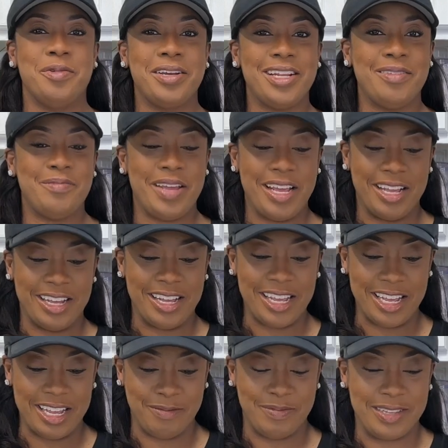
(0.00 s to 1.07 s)
gonna make an
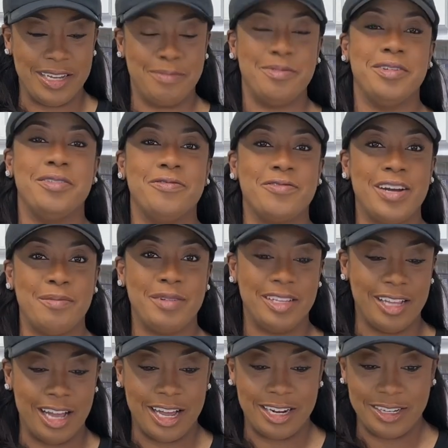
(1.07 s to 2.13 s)
amped up
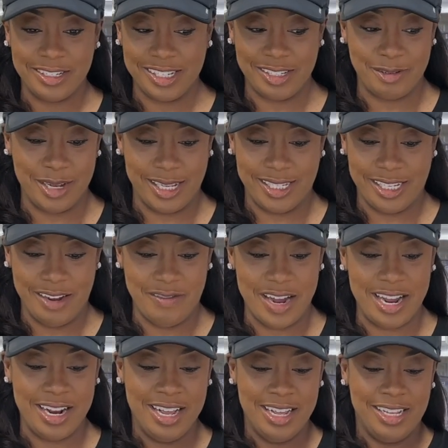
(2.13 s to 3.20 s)
remoulade sauce, all
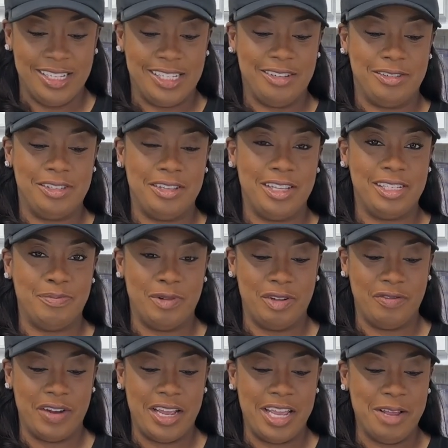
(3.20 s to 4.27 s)
right? So to this bowl
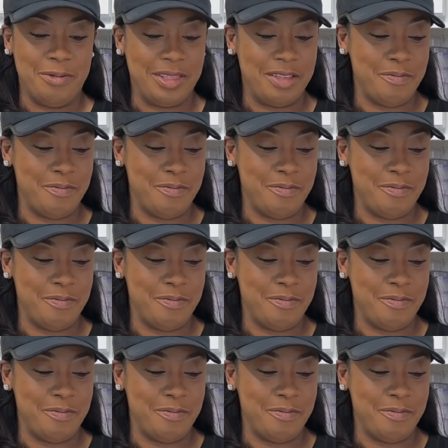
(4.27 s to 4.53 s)
right here with the